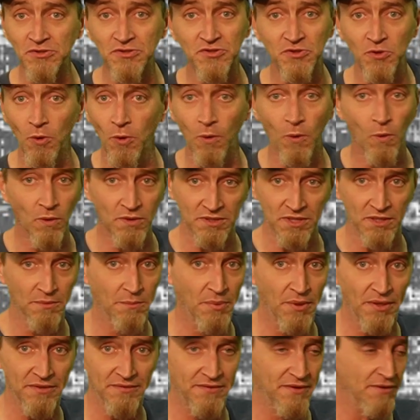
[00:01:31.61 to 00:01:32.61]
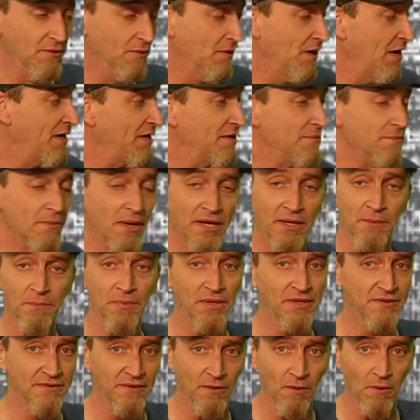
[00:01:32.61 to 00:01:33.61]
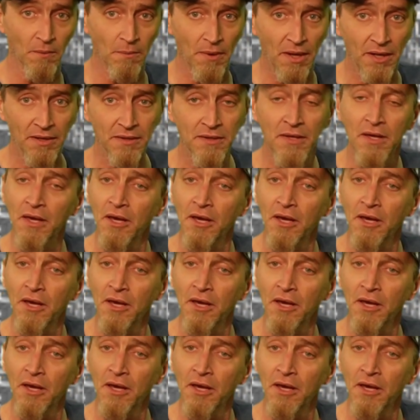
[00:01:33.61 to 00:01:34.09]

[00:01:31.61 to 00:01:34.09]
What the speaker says: so it wasn't a big deal. I didn't make a big deal about it.